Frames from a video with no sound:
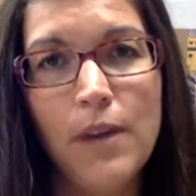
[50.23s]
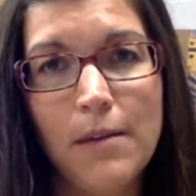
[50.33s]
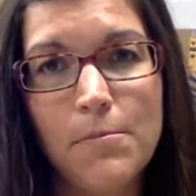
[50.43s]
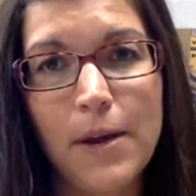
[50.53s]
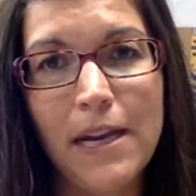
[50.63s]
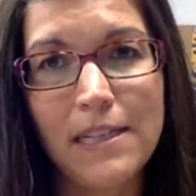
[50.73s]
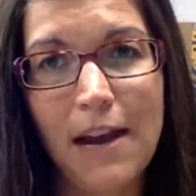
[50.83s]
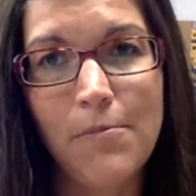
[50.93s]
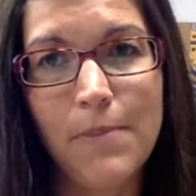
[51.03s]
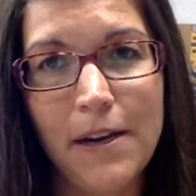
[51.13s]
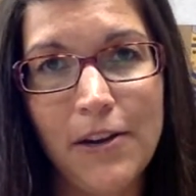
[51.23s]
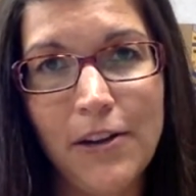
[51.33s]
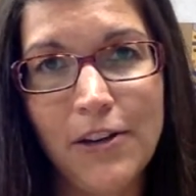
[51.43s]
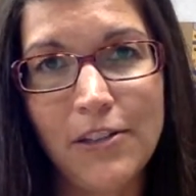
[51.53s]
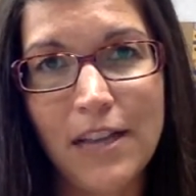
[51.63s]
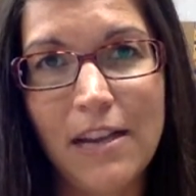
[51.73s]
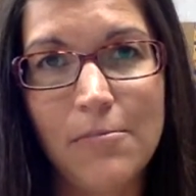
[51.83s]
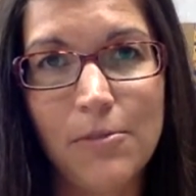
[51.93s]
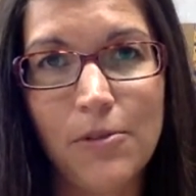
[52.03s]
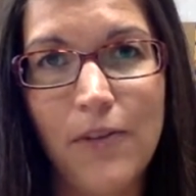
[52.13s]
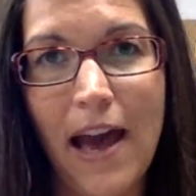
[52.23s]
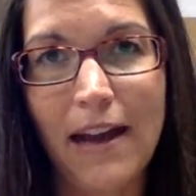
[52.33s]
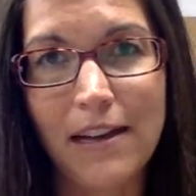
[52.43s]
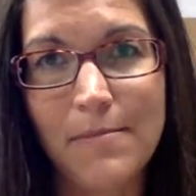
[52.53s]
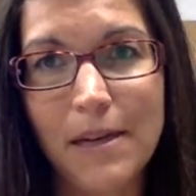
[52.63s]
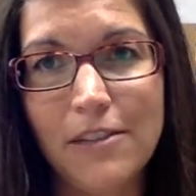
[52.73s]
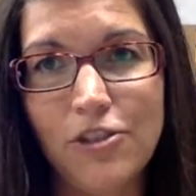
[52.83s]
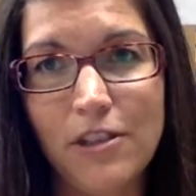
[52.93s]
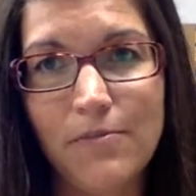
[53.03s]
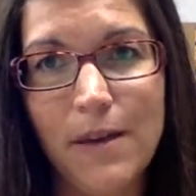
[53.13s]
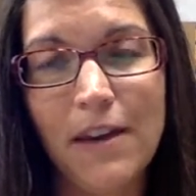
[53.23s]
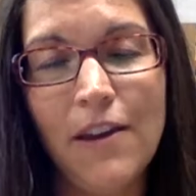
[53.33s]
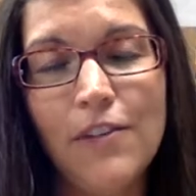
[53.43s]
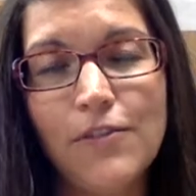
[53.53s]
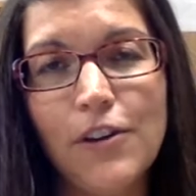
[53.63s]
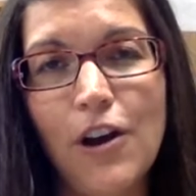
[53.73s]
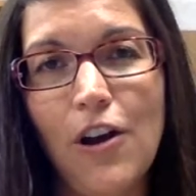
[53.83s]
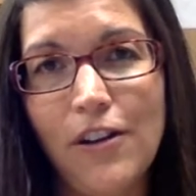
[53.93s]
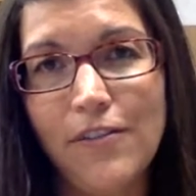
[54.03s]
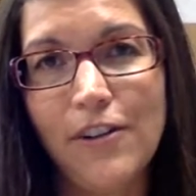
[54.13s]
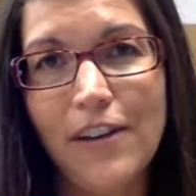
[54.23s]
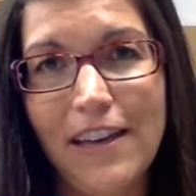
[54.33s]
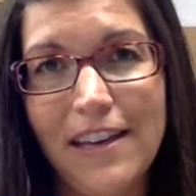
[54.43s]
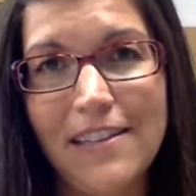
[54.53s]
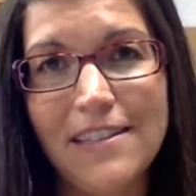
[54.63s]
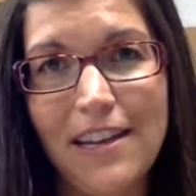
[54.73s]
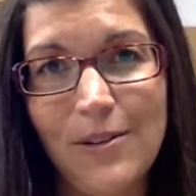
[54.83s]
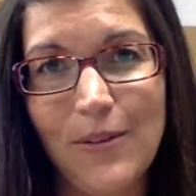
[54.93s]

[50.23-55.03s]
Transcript: we can break down barriers and improve academic achievement for all of our kids in